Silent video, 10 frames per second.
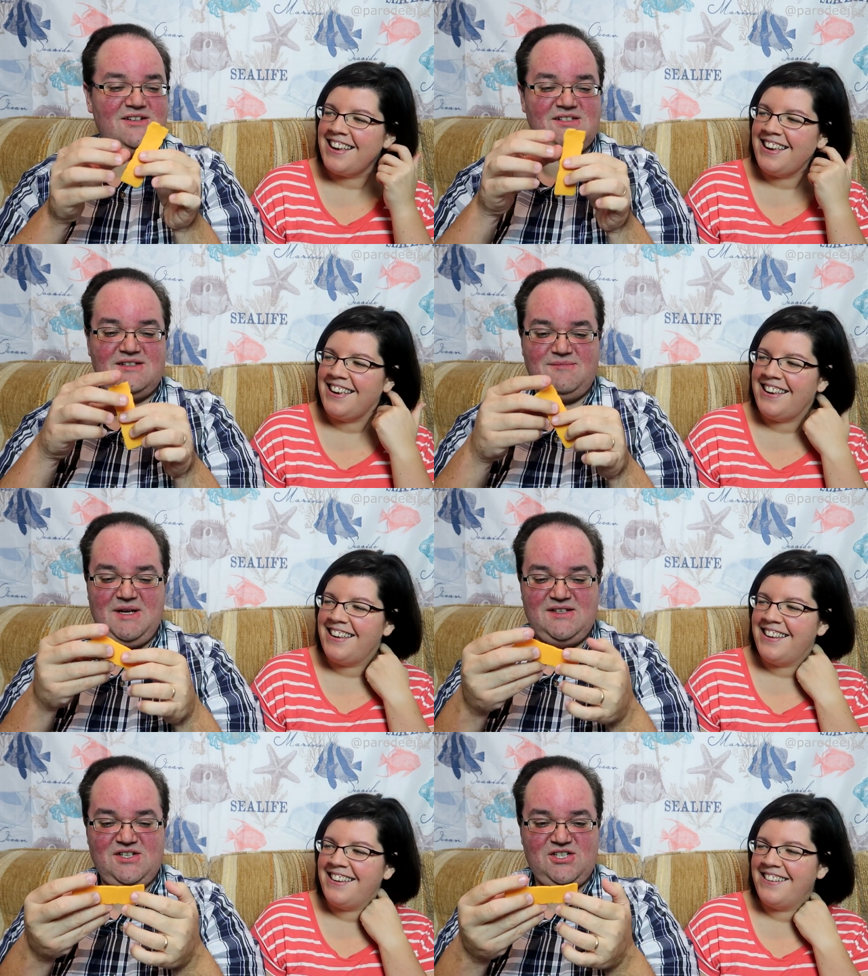Speaker 1: a
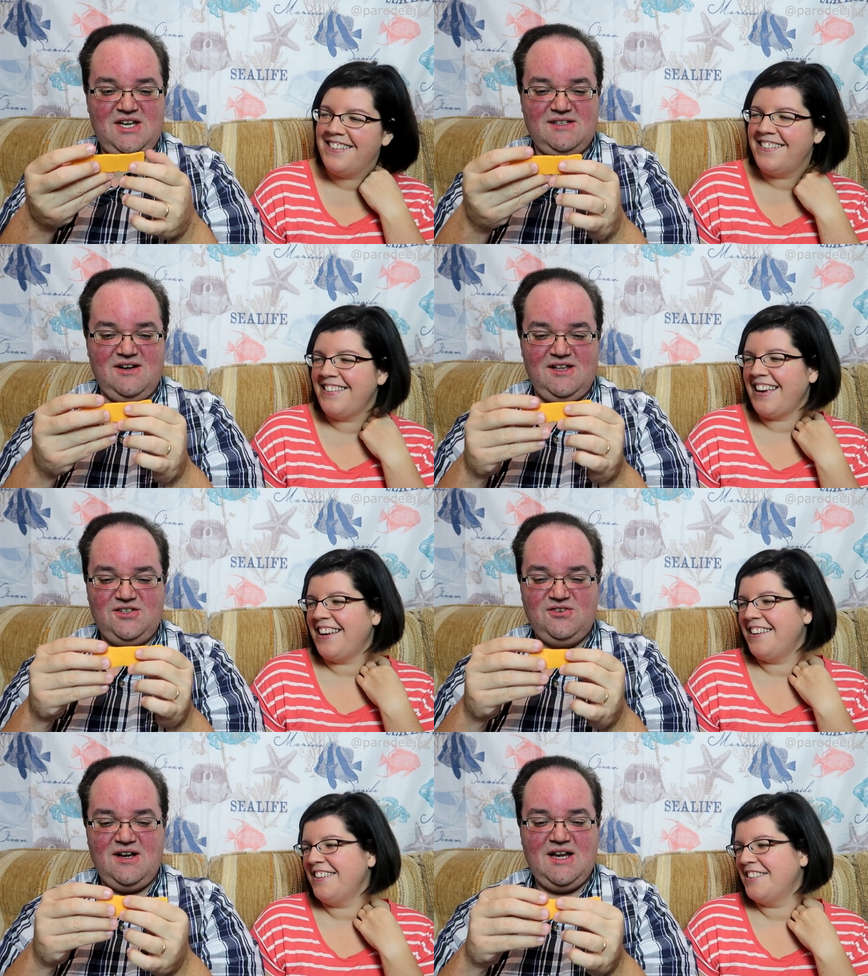piece of cheese? All right,
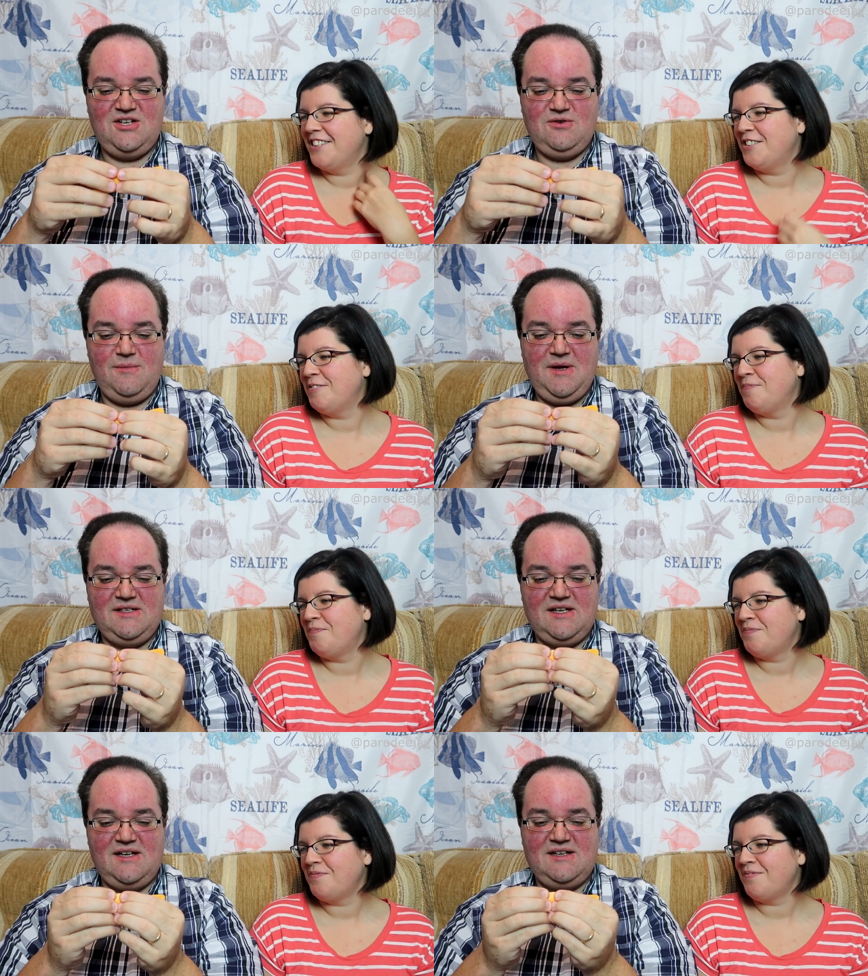let's try to get you a
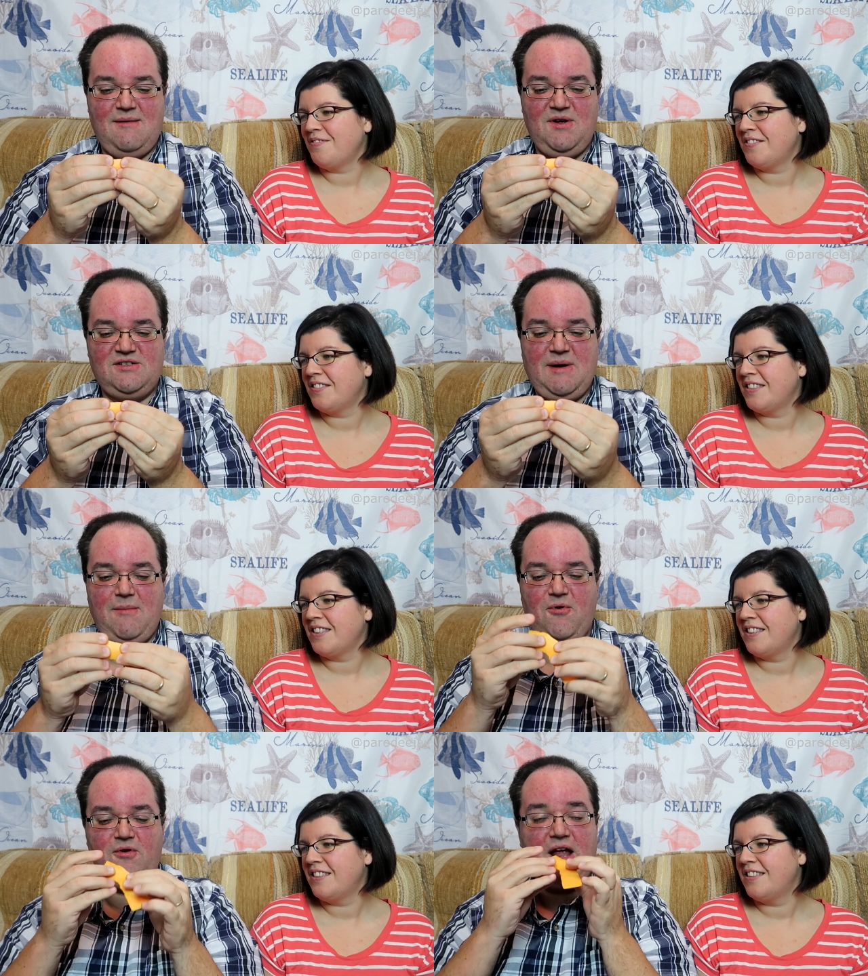piece that doesn't have much
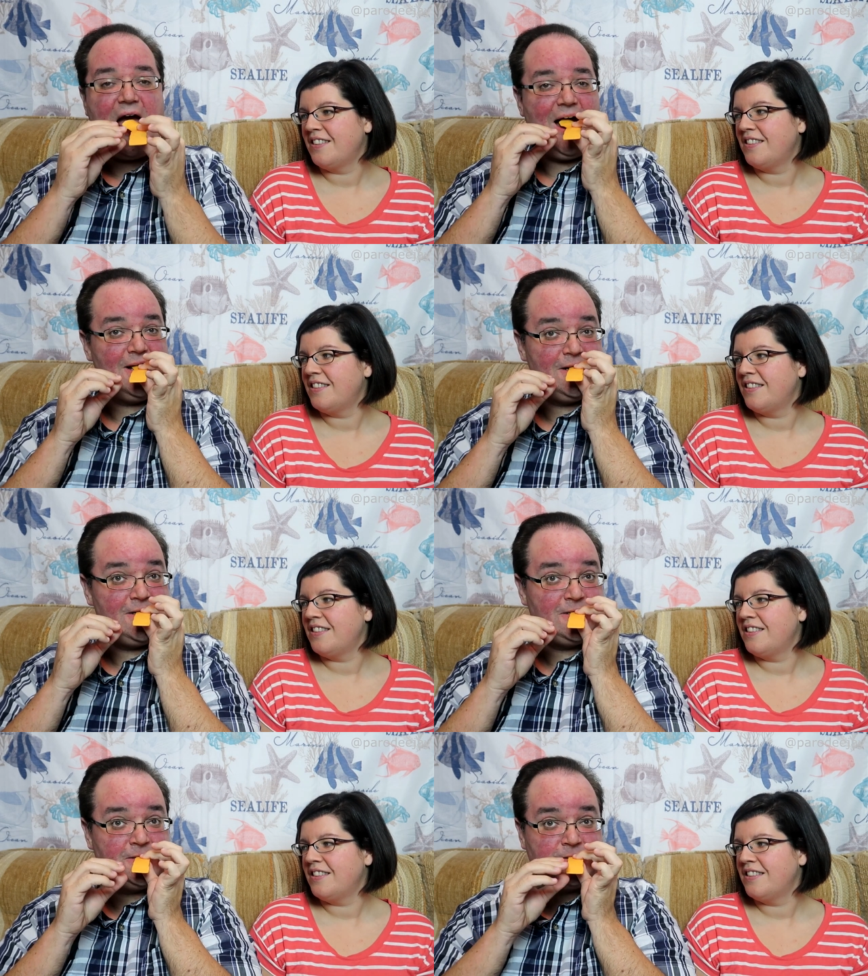paper on it.
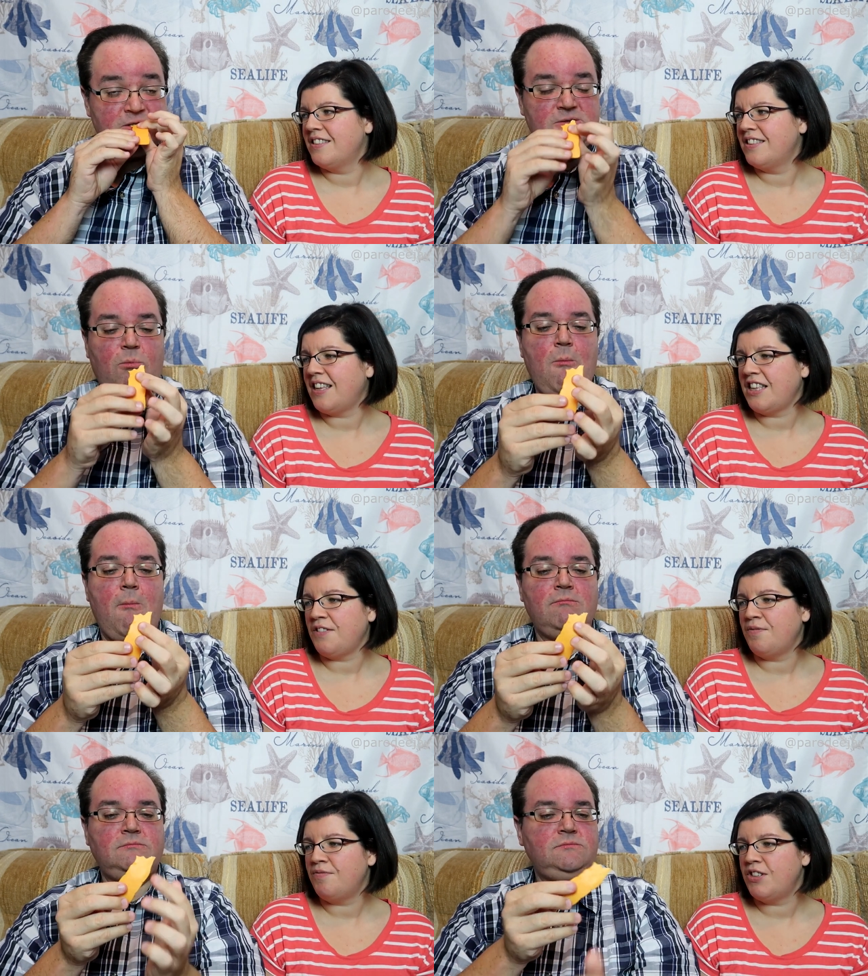Now that
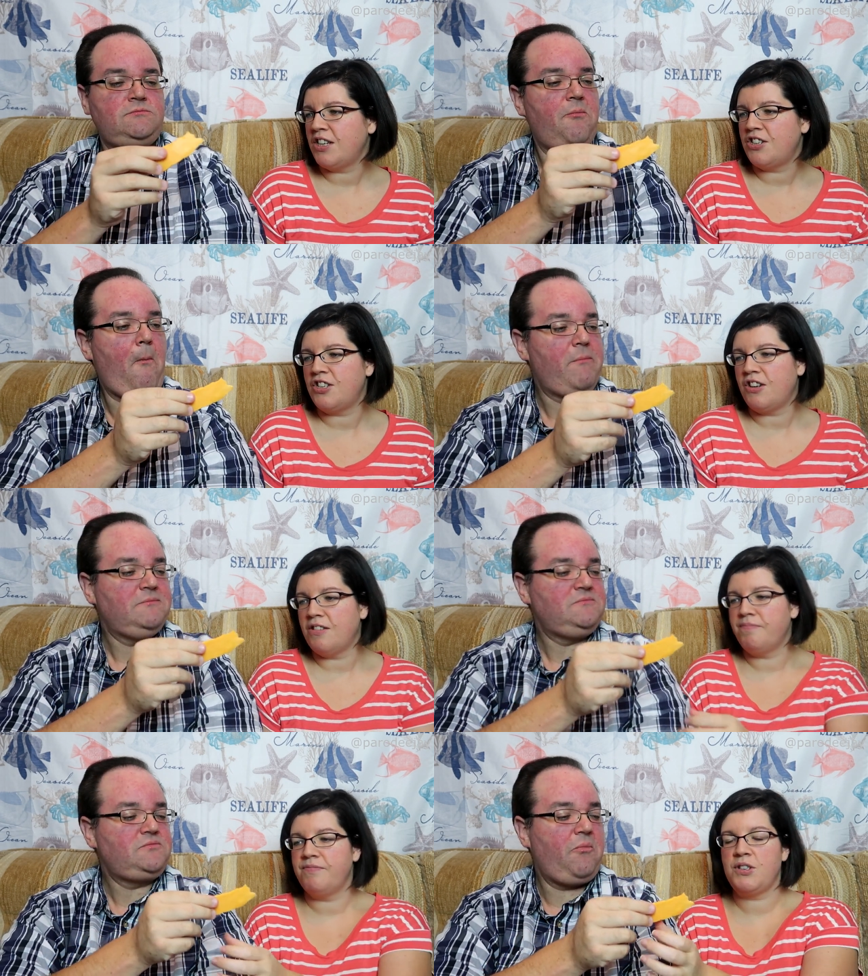you've touched it
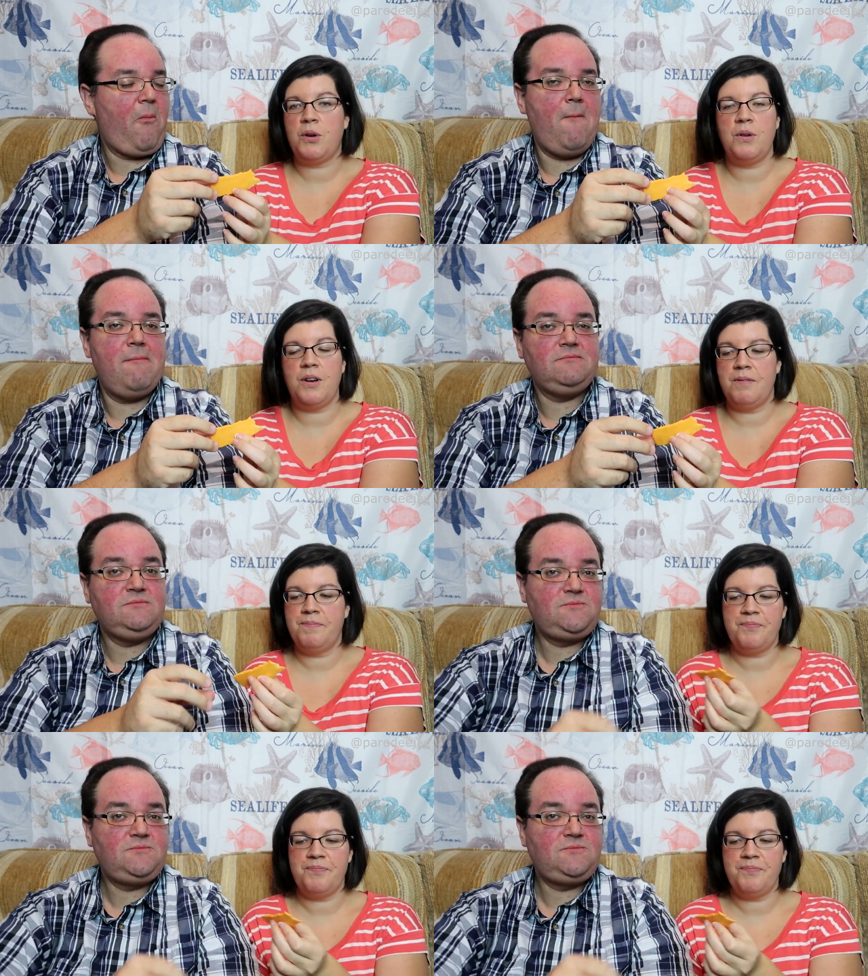all.
Speaker 2: Cool.